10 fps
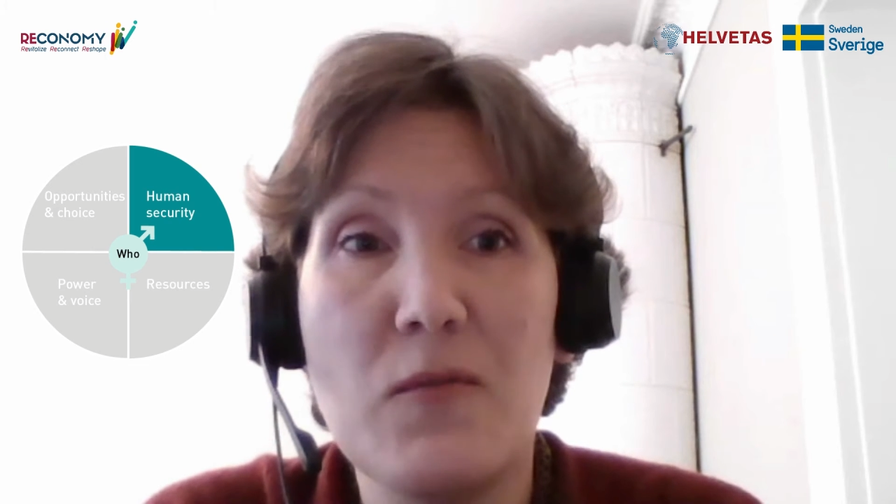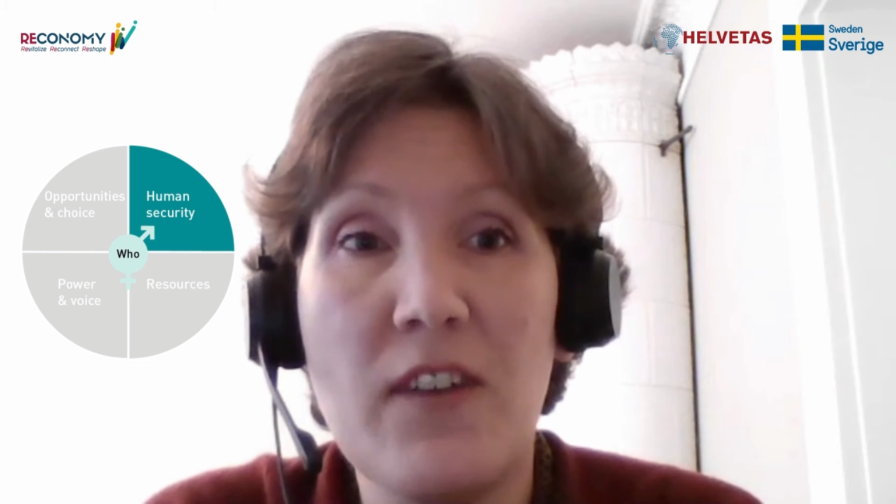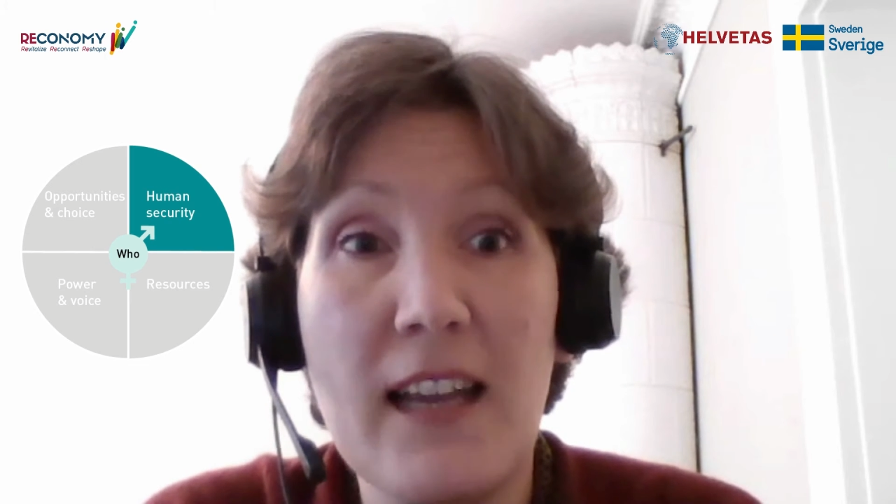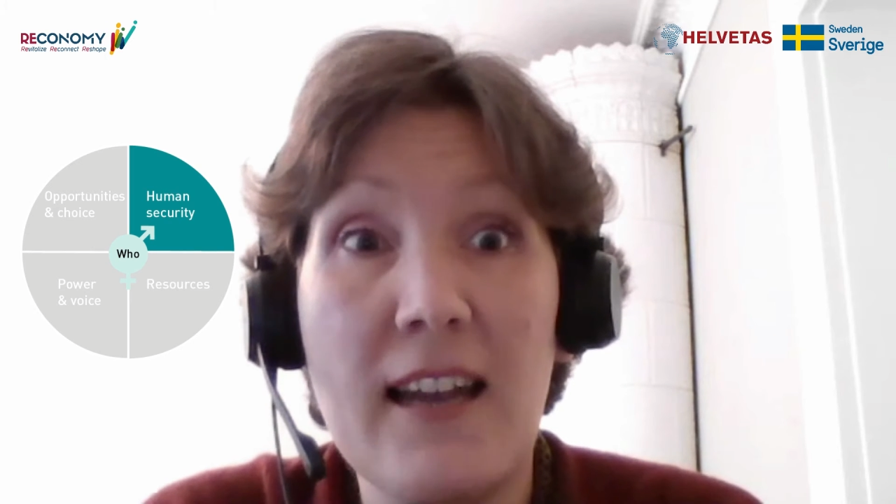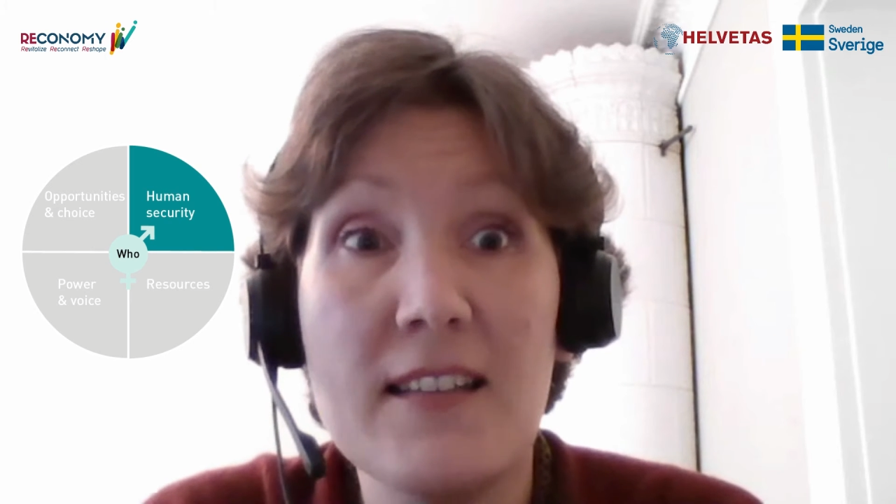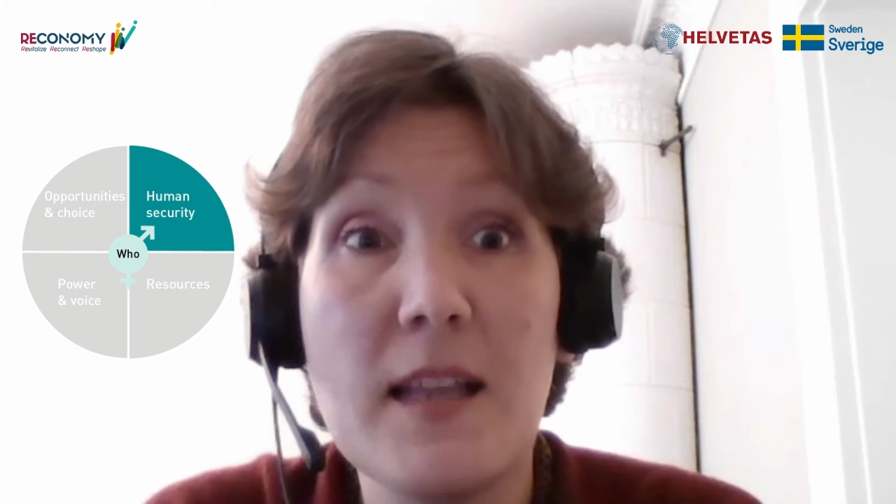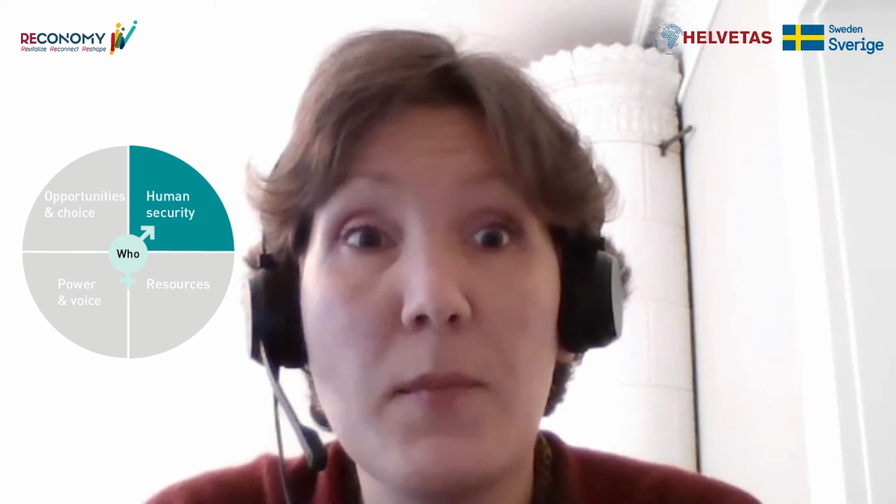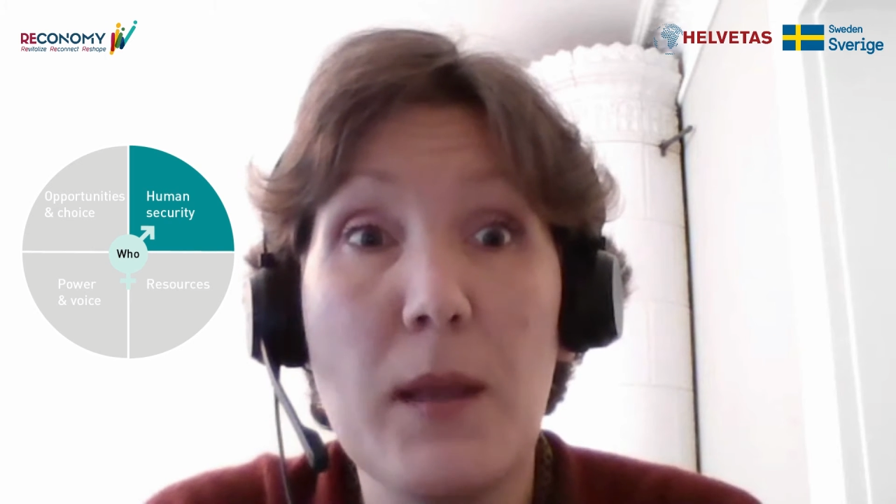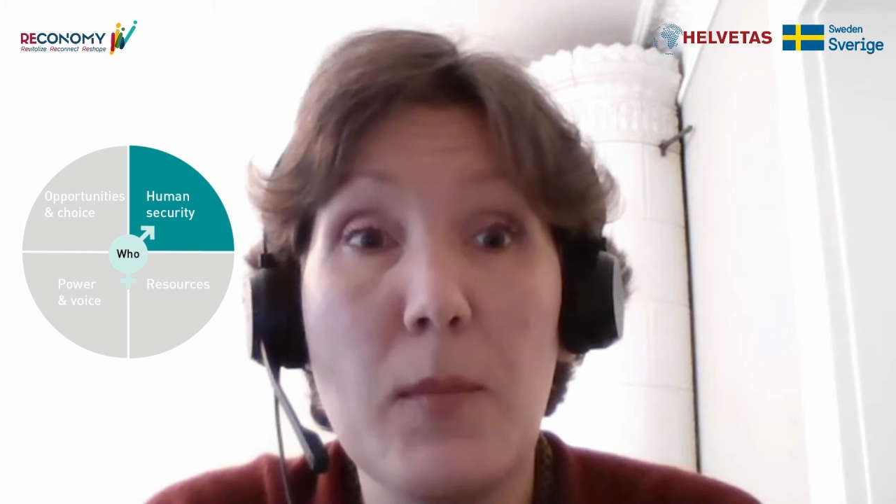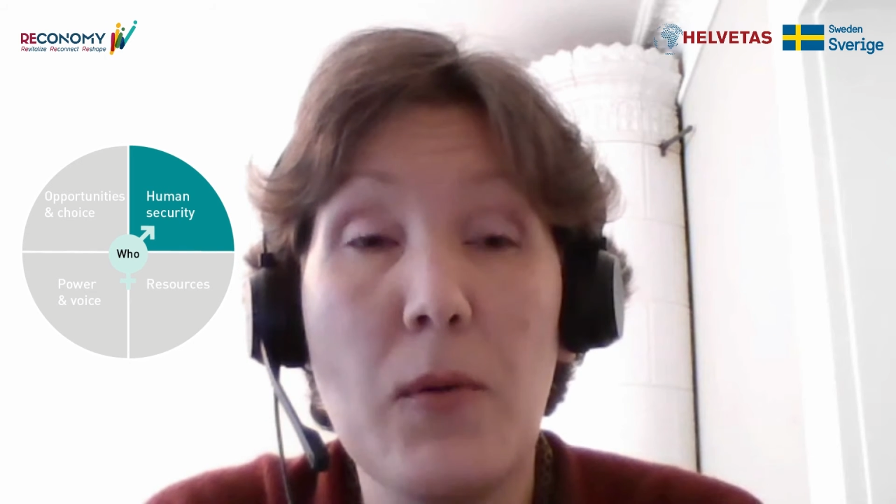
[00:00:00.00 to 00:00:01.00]
violence
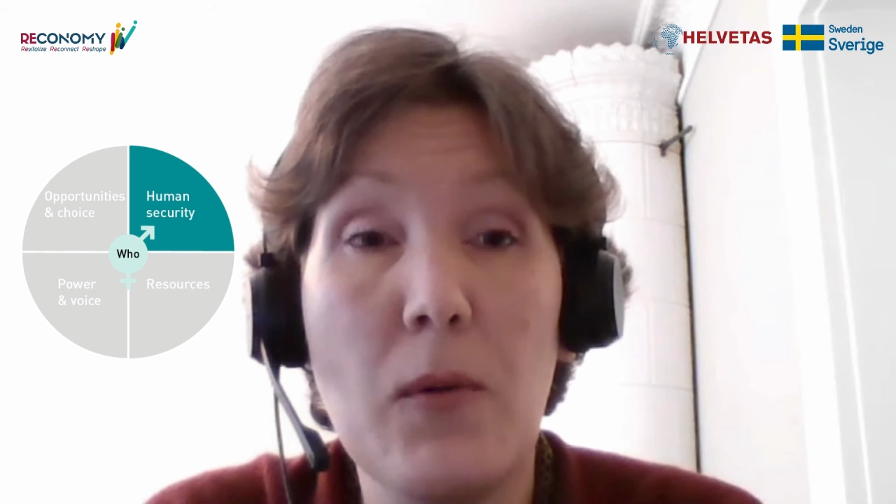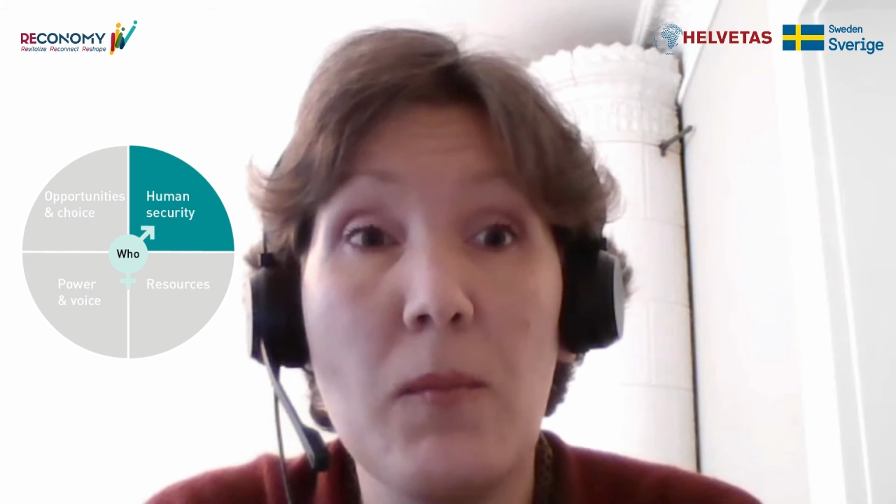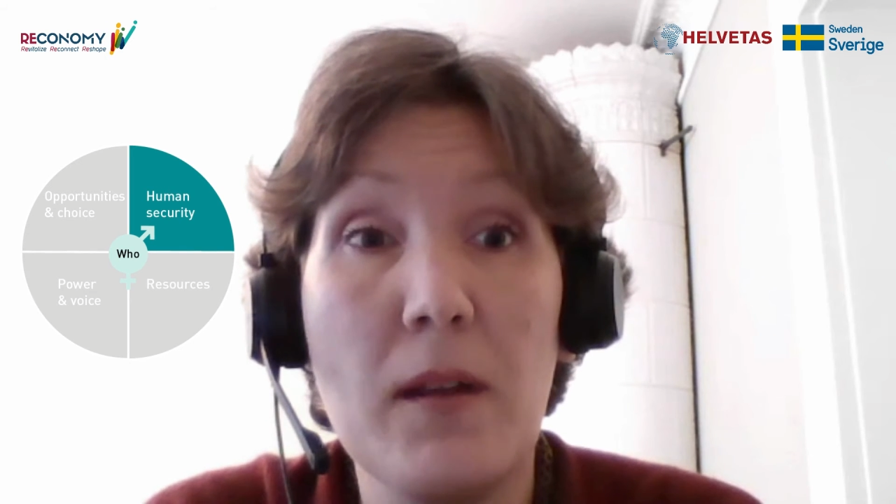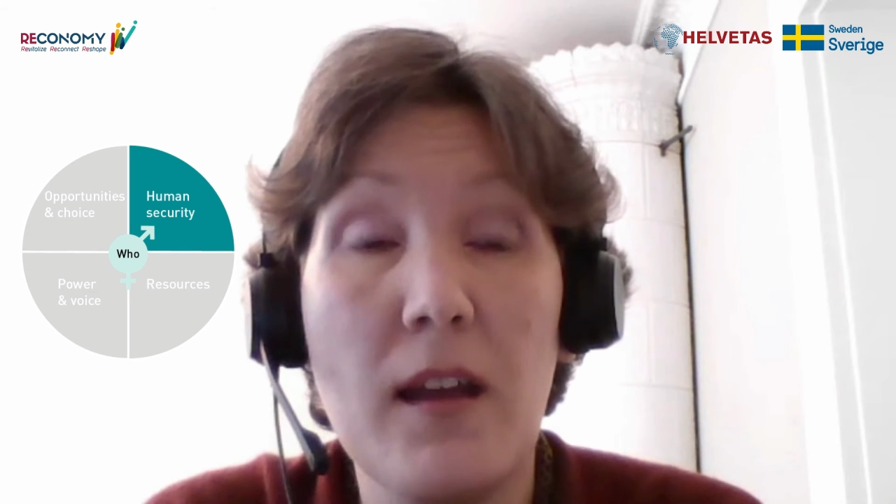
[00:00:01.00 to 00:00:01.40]
that people